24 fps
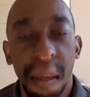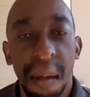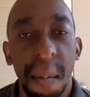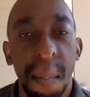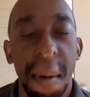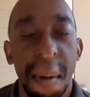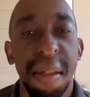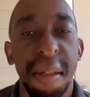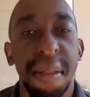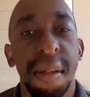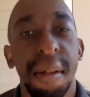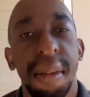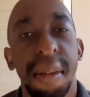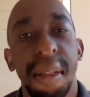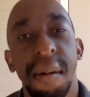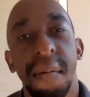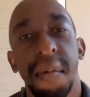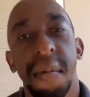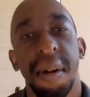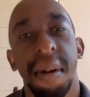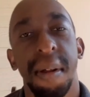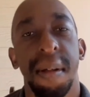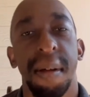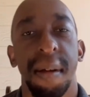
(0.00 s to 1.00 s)
basically
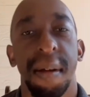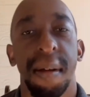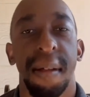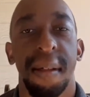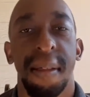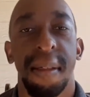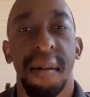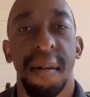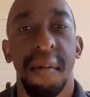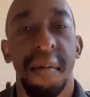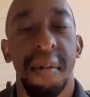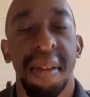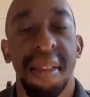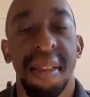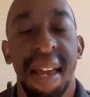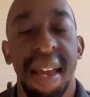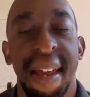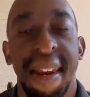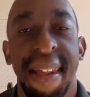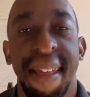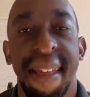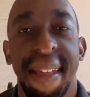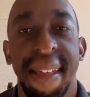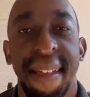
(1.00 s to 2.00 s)
what a
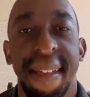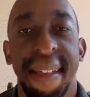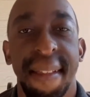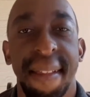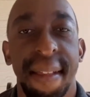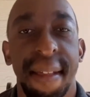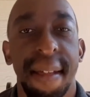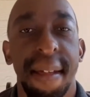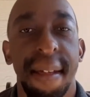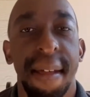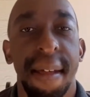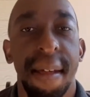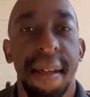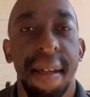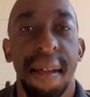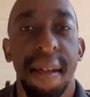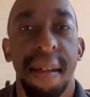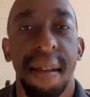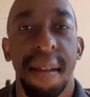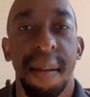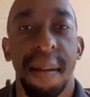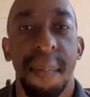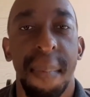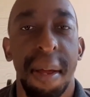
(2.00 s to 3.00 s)
suicide is
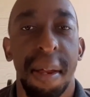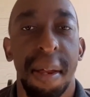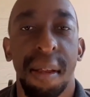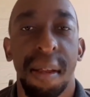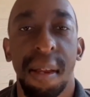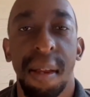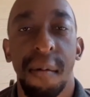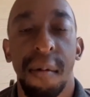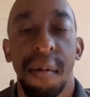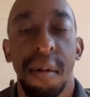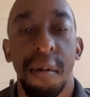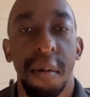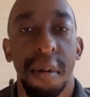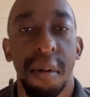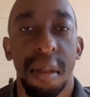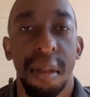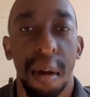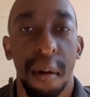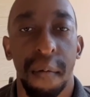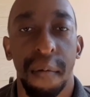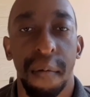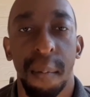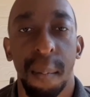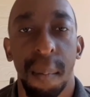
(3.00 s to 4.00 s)
basically when you
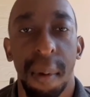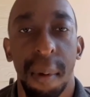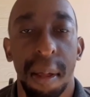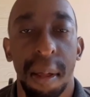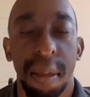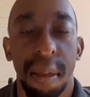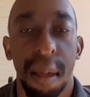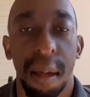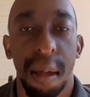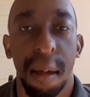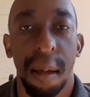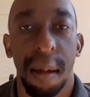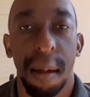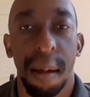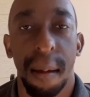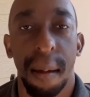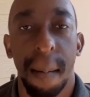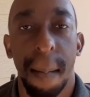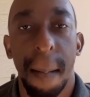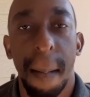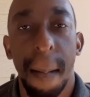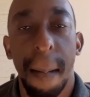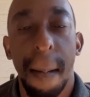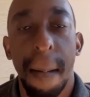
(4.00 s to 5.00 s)
start from like the
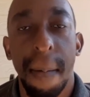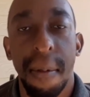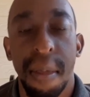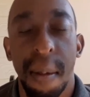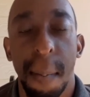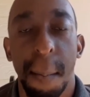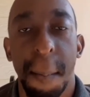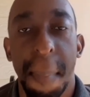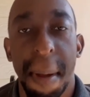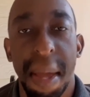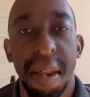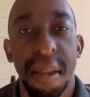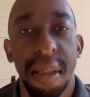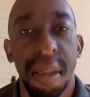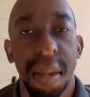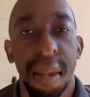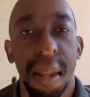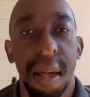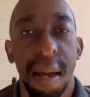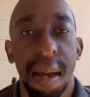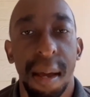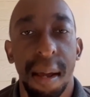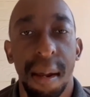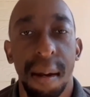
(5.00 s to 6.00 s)

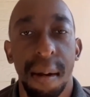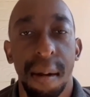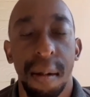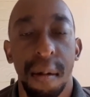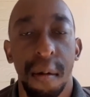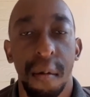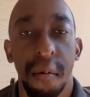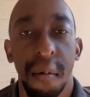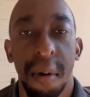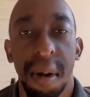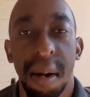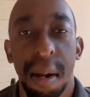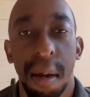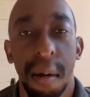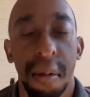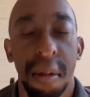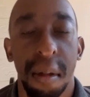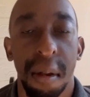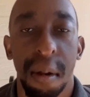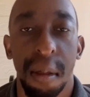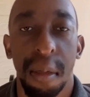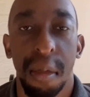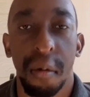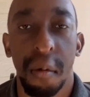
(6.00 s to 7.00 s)
baseline, you run out
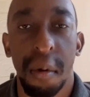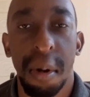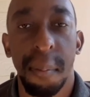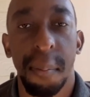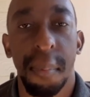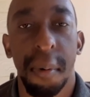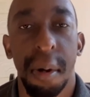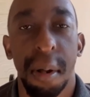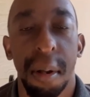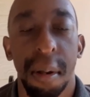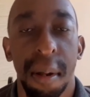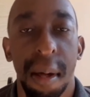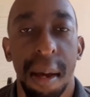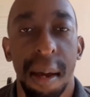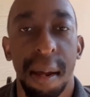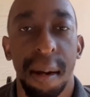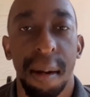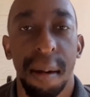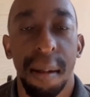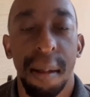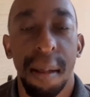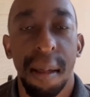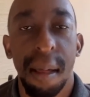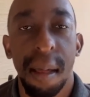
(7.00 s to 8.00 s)
to the three-point
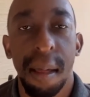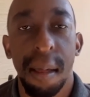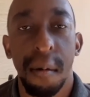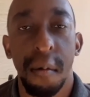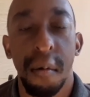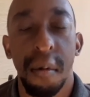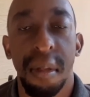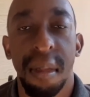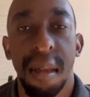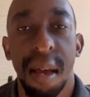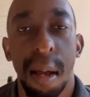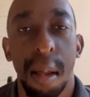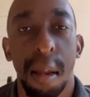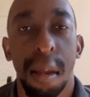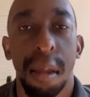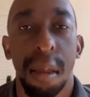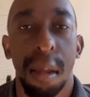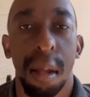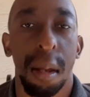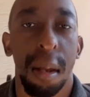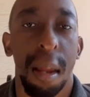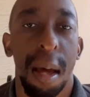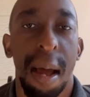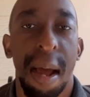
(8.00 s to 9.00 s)
line, you touch
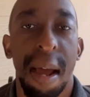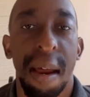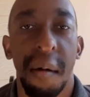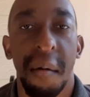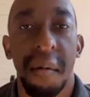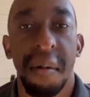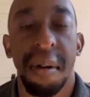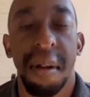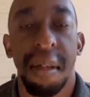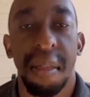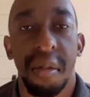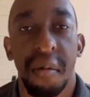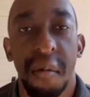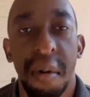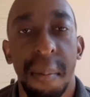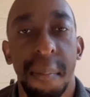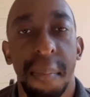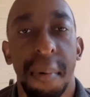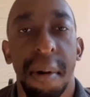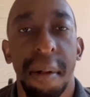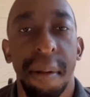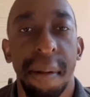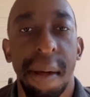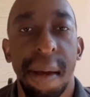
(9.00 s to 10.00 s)
the line on the
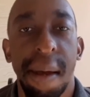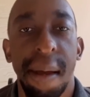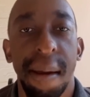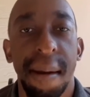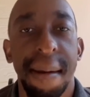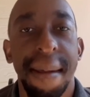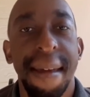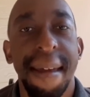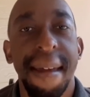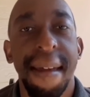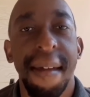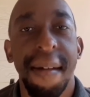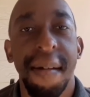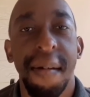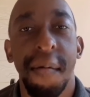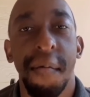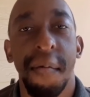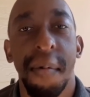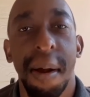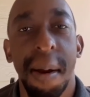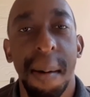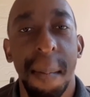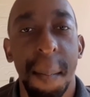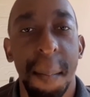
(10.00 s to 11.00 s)
three-point line, you
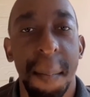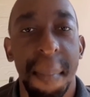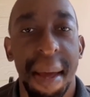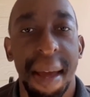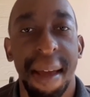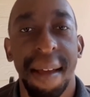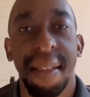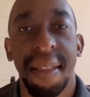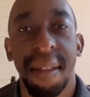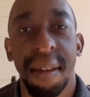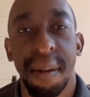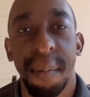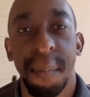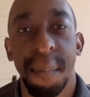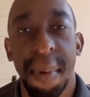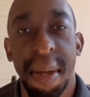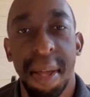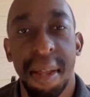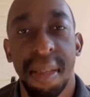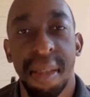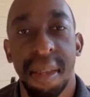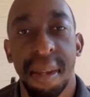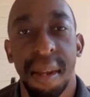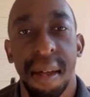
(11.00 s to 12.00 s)
run back to the
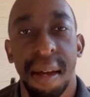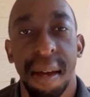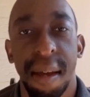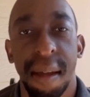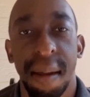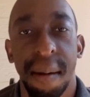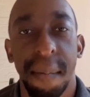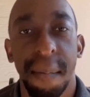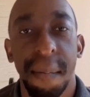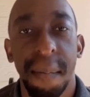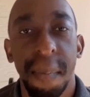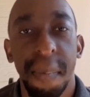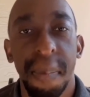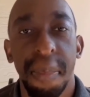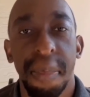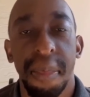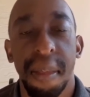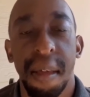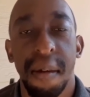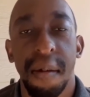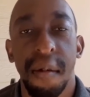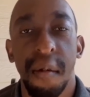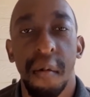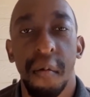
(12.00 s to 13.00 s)
baseline,
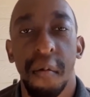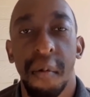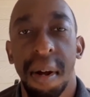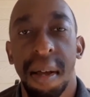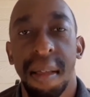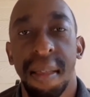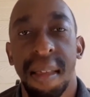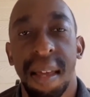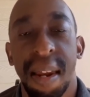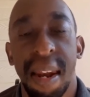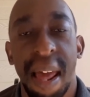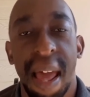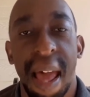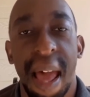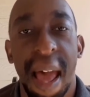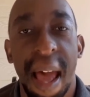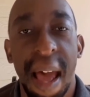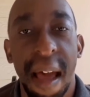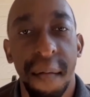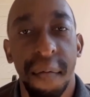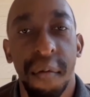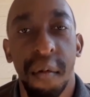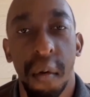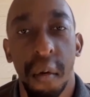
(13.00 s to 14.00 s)
then you run to the
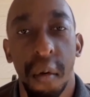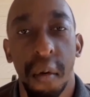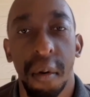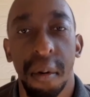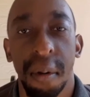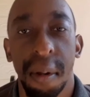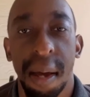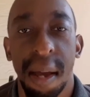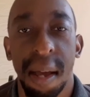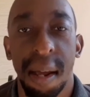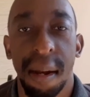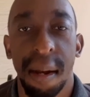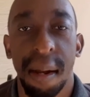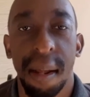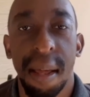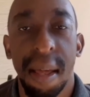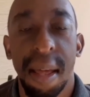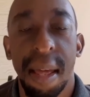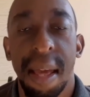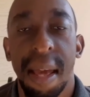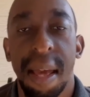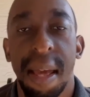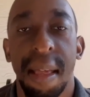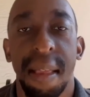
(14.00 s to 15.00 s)
half-court line
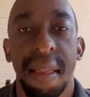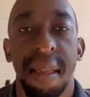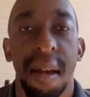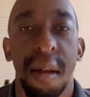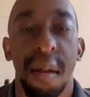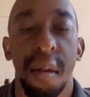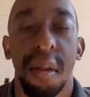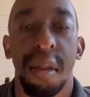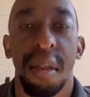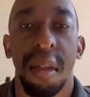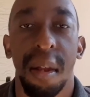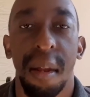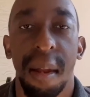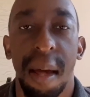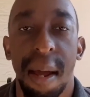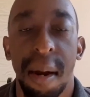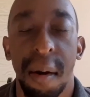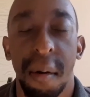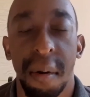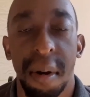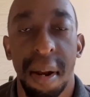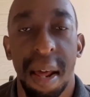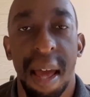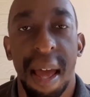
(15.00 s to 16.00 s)
and touch the
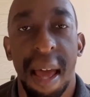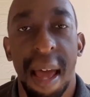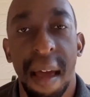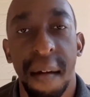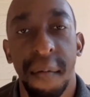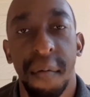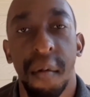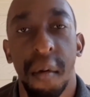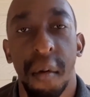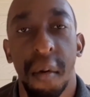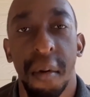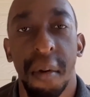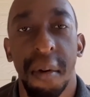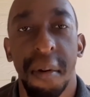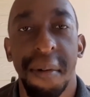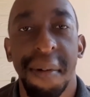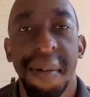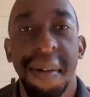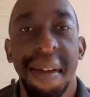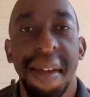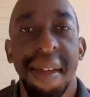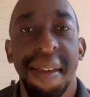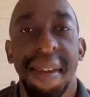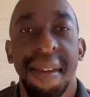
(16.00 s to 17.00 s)
line on the half-court,
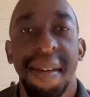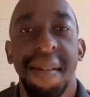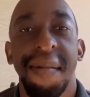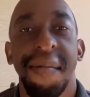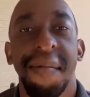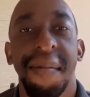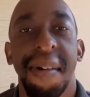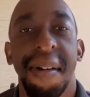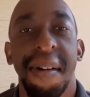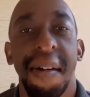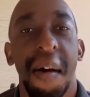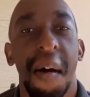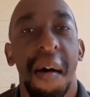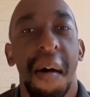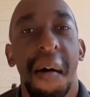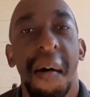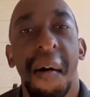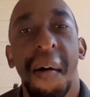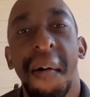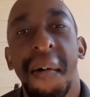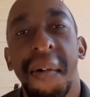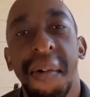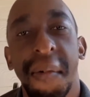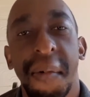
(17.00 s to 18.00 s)
then you run
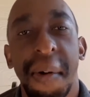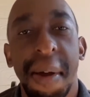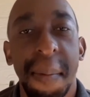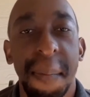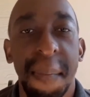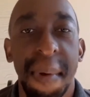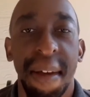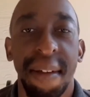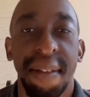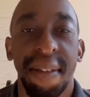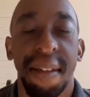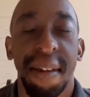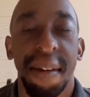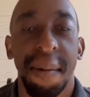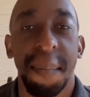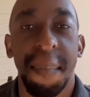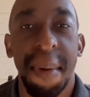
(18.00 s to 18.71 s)
all the way back to the